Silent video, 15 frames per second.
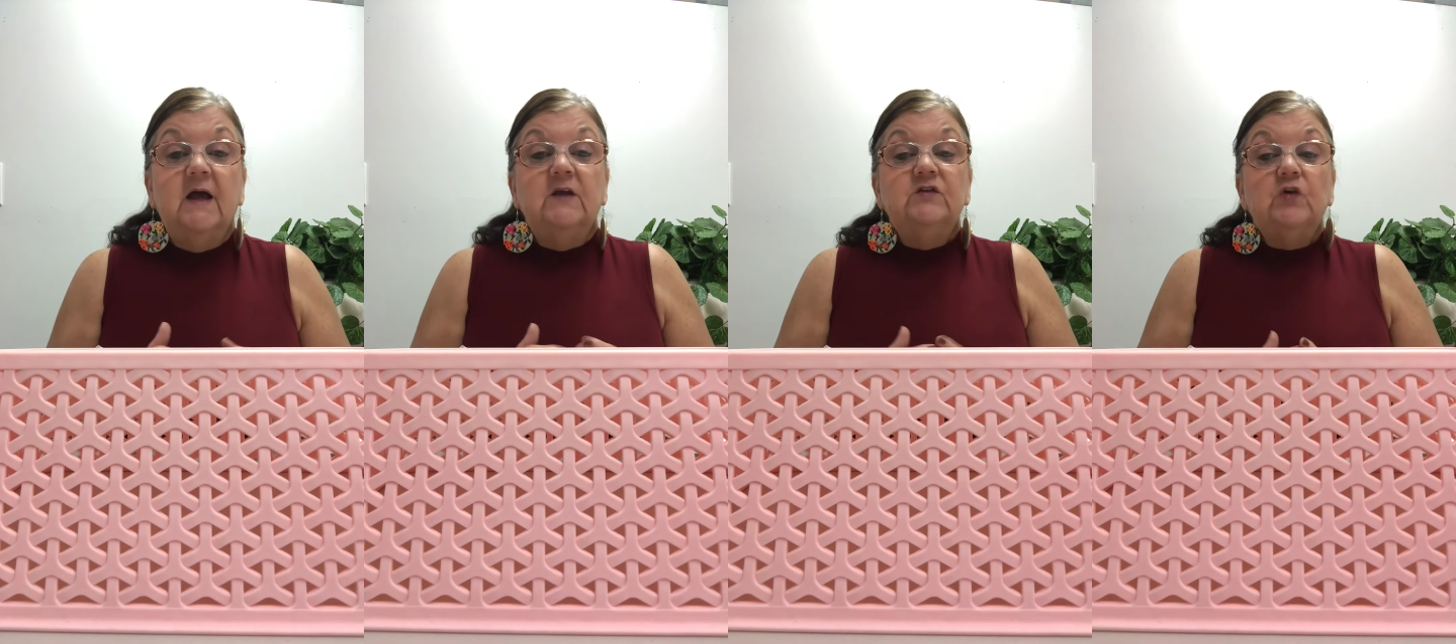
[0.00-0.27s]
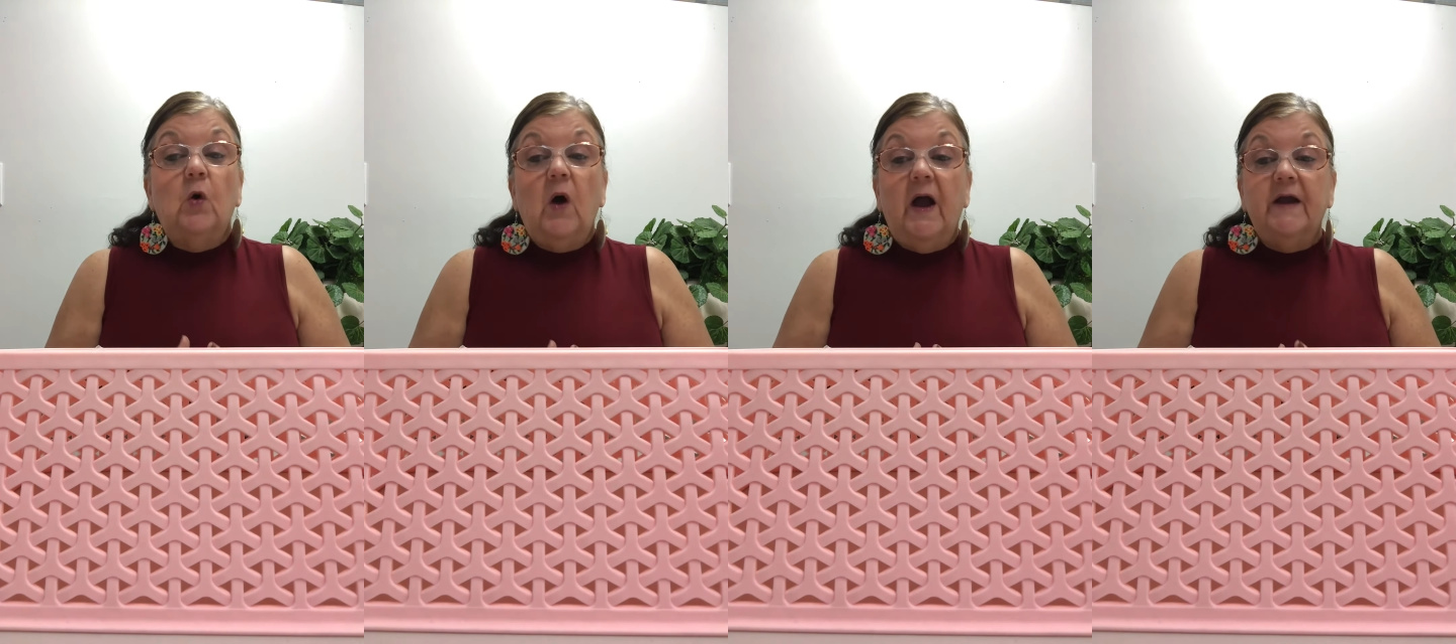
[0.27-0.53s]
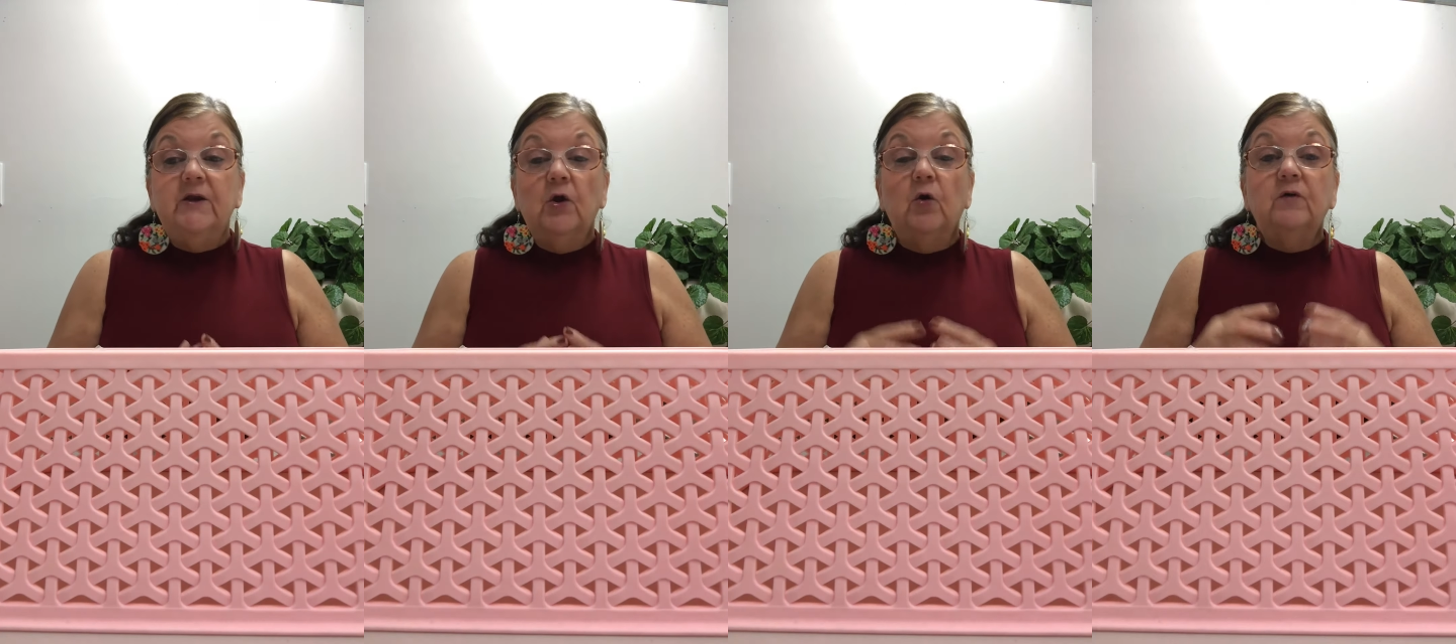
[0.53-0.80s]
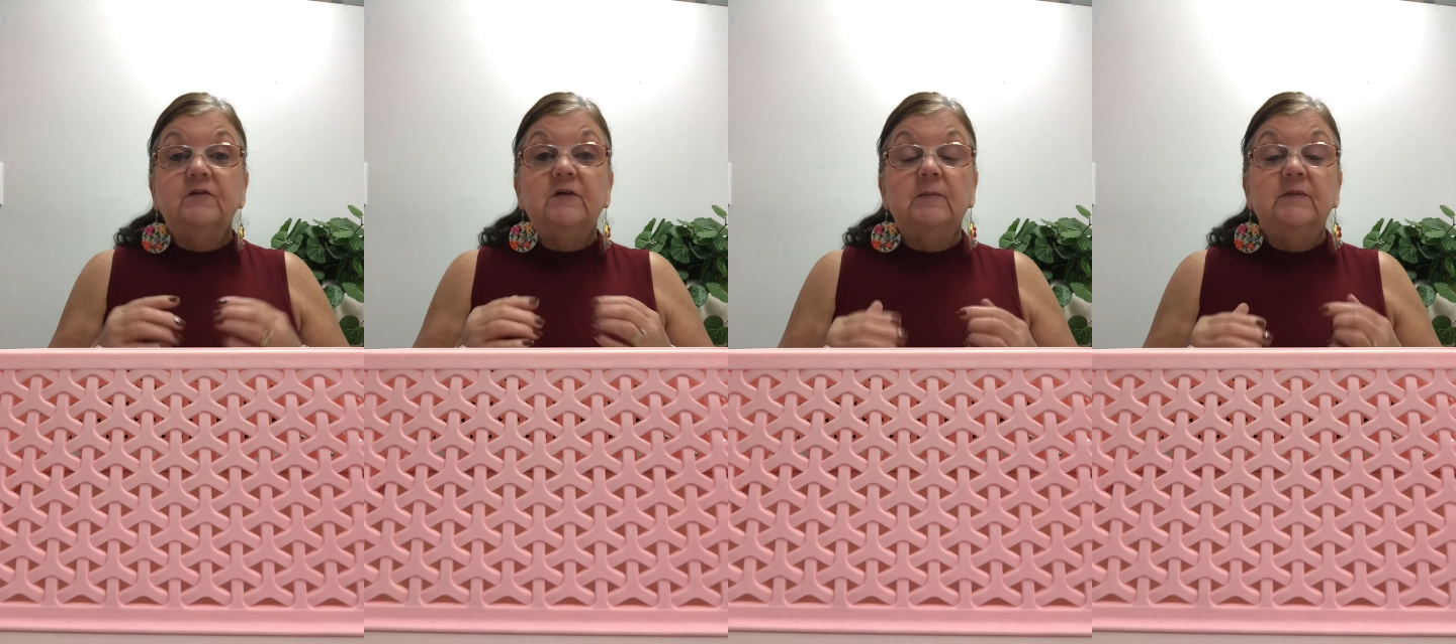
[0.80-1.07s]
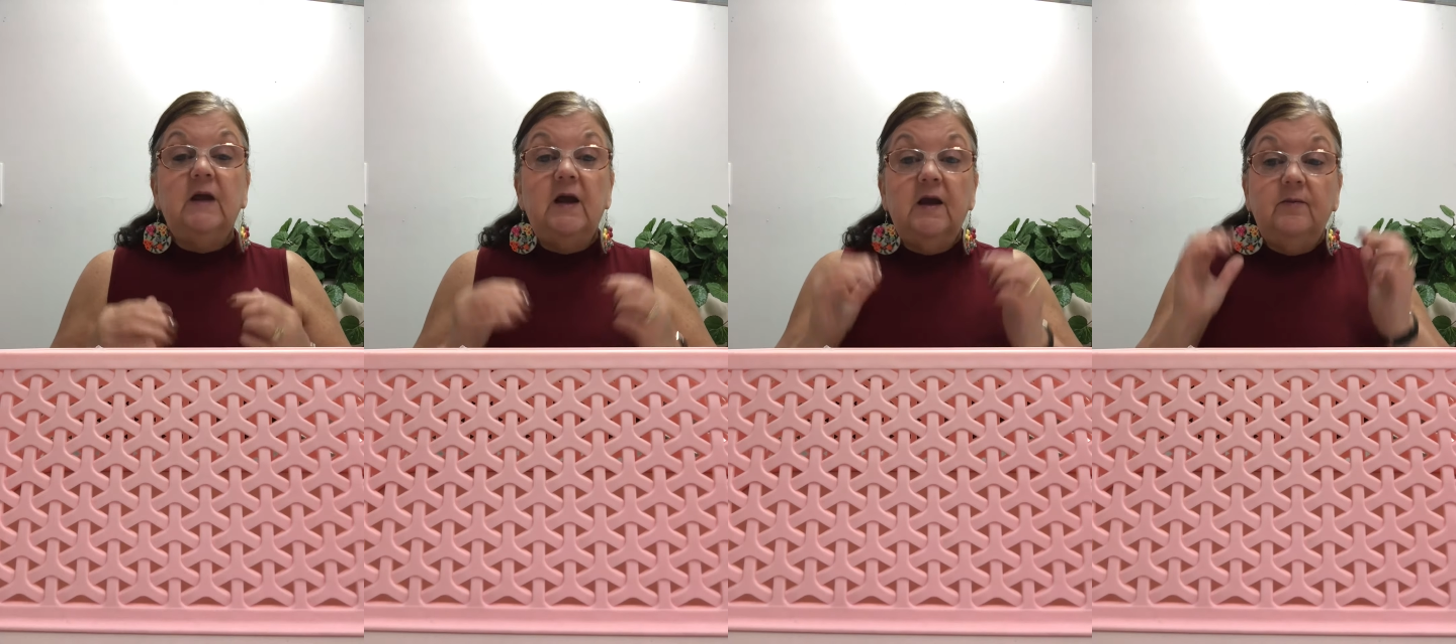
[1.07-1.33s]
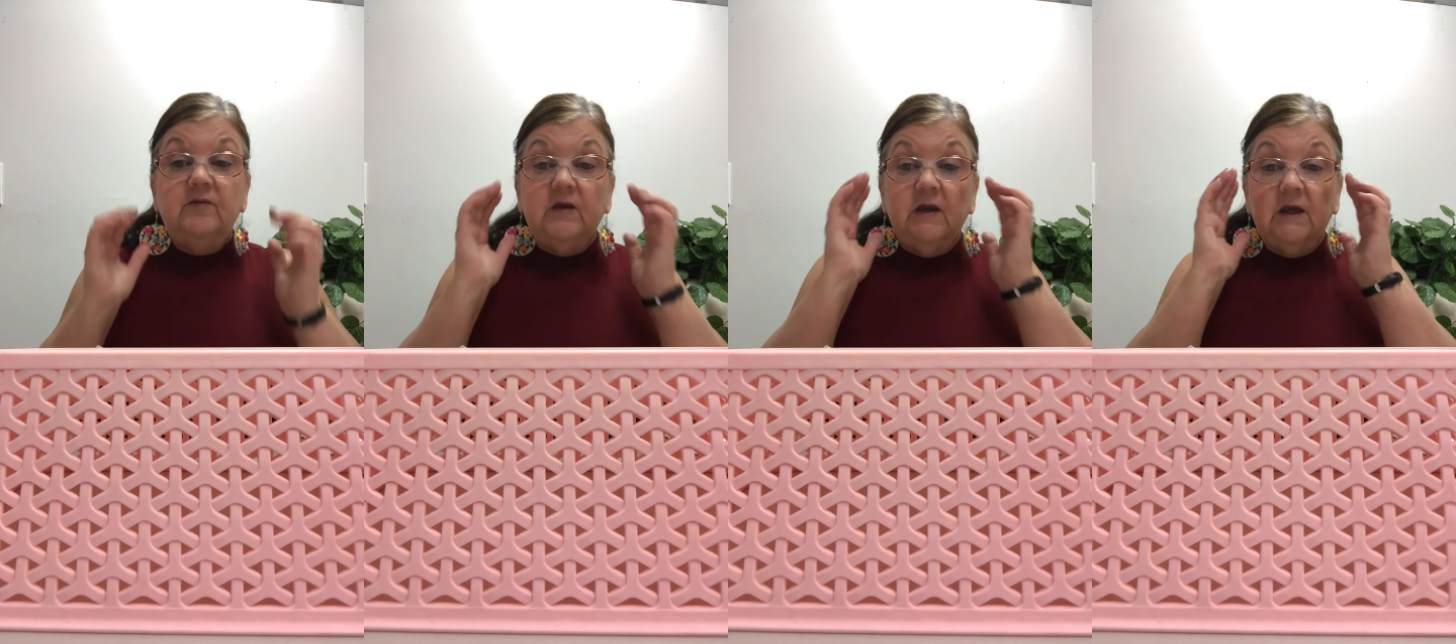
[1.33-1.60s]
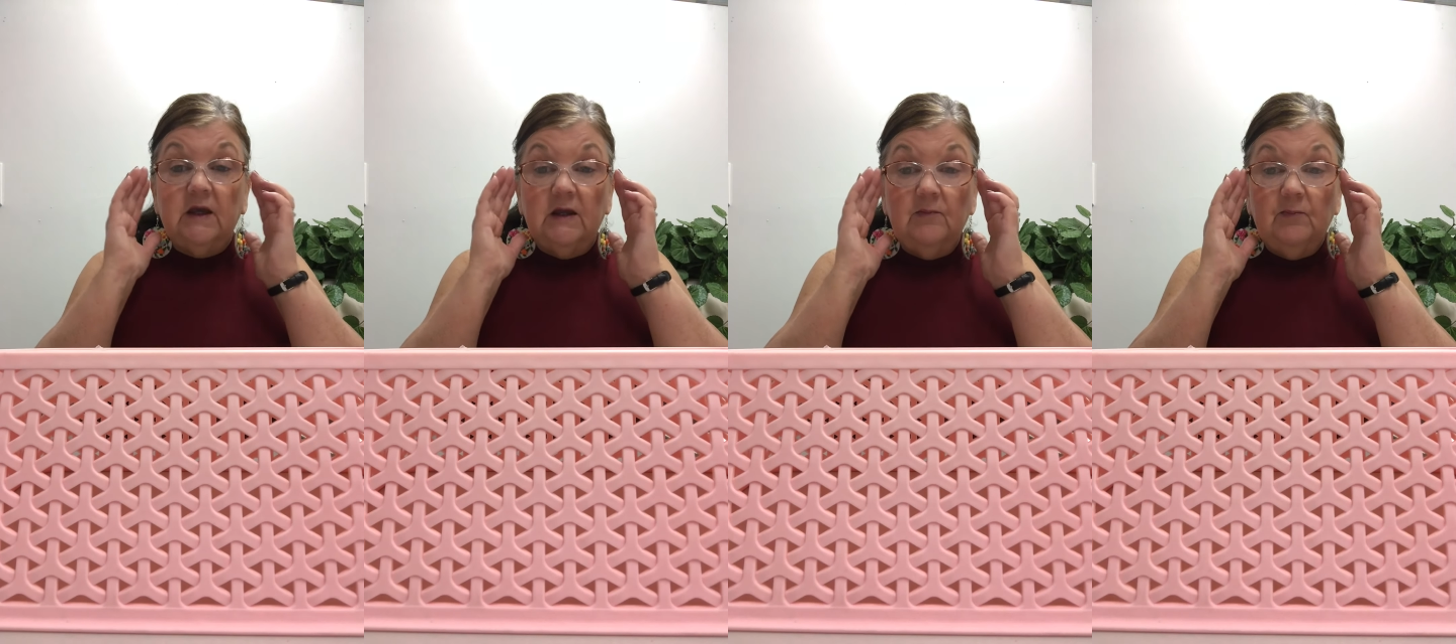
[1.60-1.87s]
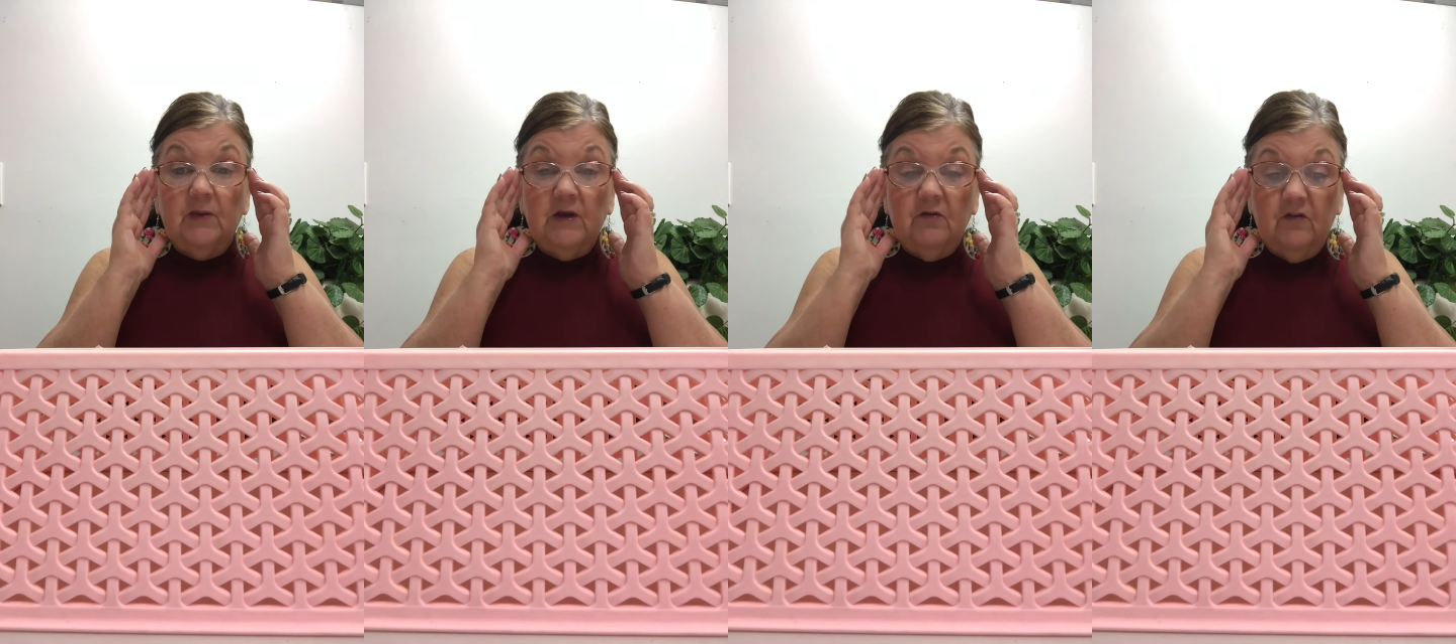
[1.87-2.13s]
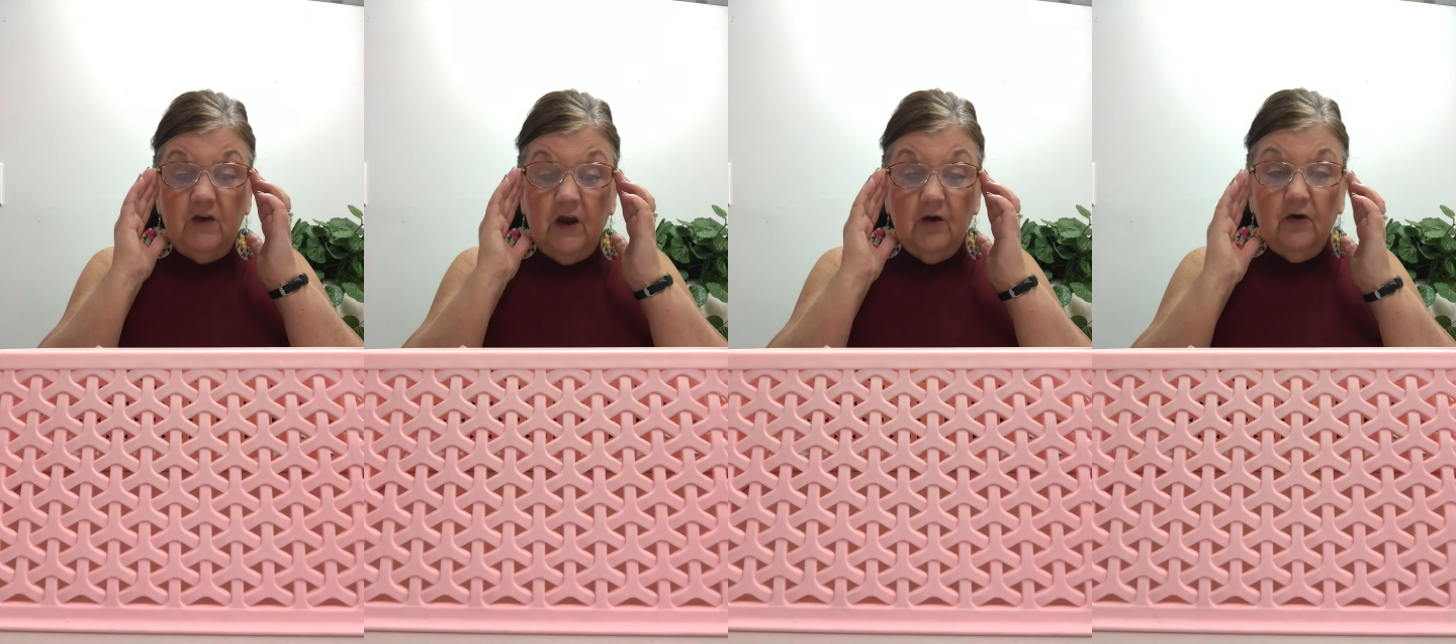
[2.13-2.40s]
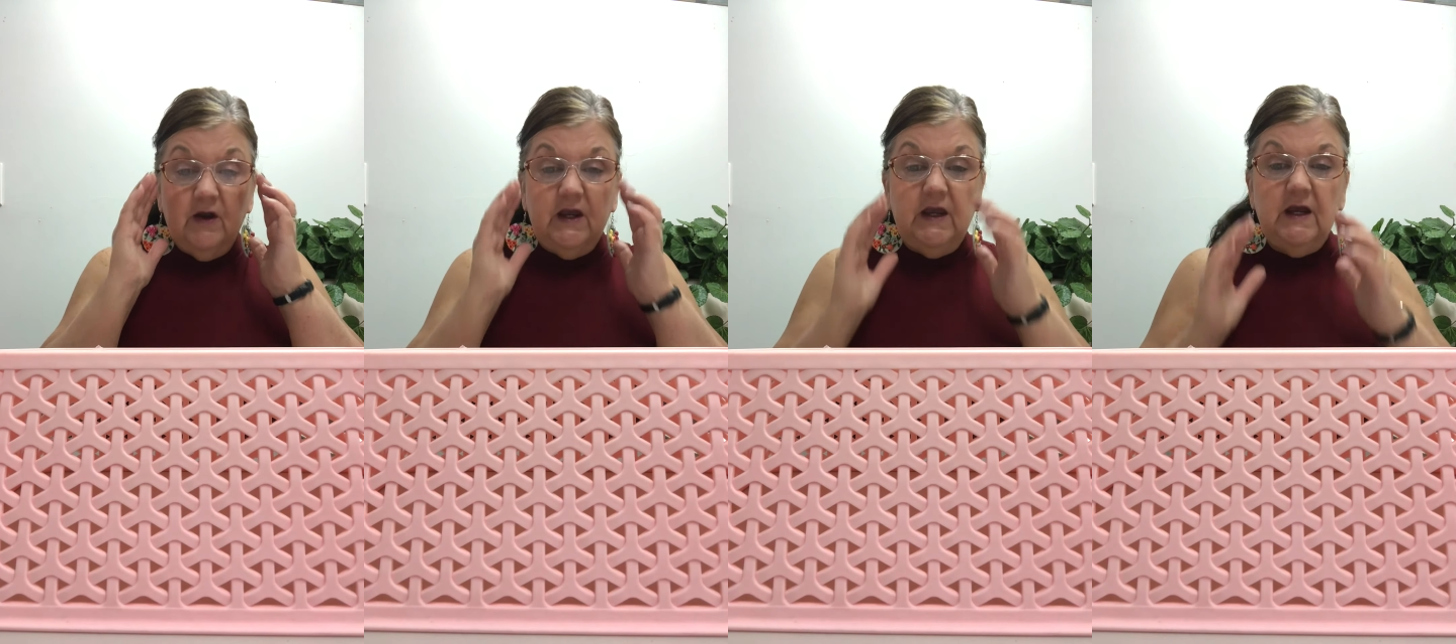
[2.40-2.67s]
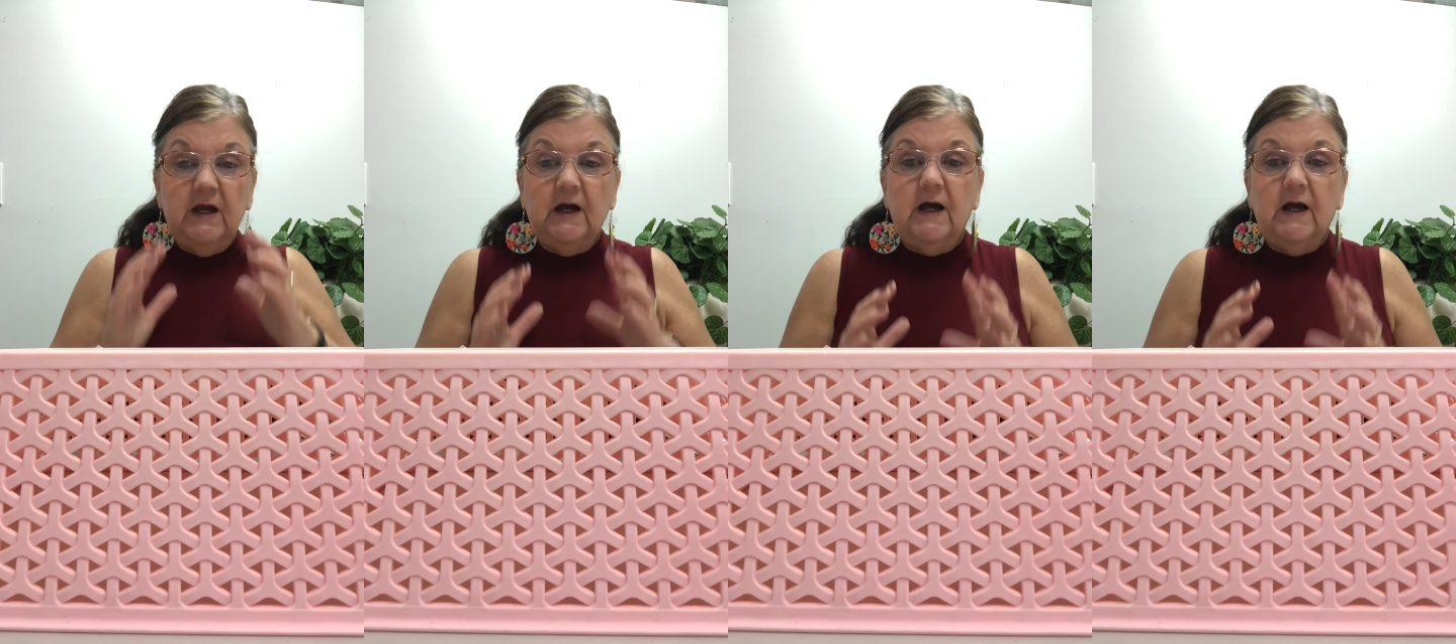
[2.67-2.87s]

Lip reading: So I know sometimes it can be very